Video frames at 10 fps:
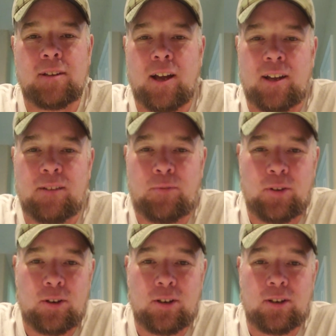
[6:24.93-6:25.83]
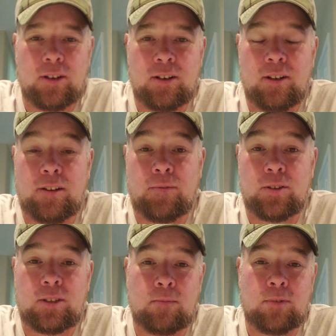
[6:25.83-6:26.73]
yeah, if you're looking for
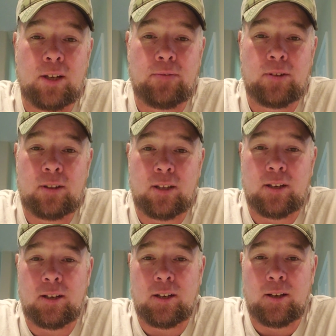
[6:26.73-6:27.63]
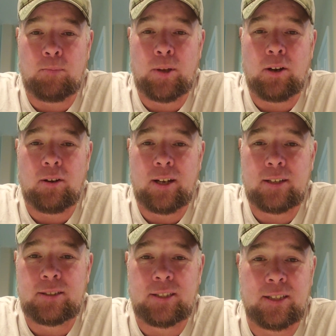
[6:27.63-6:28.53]
something different than
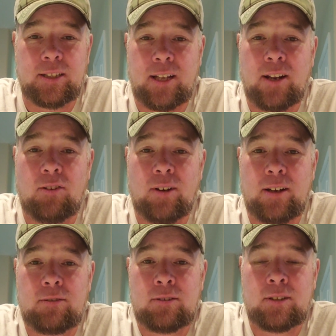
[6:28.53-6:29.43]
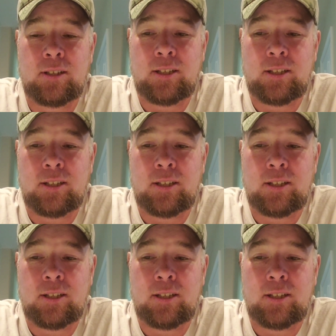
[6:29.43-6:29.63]
PRS and NRL,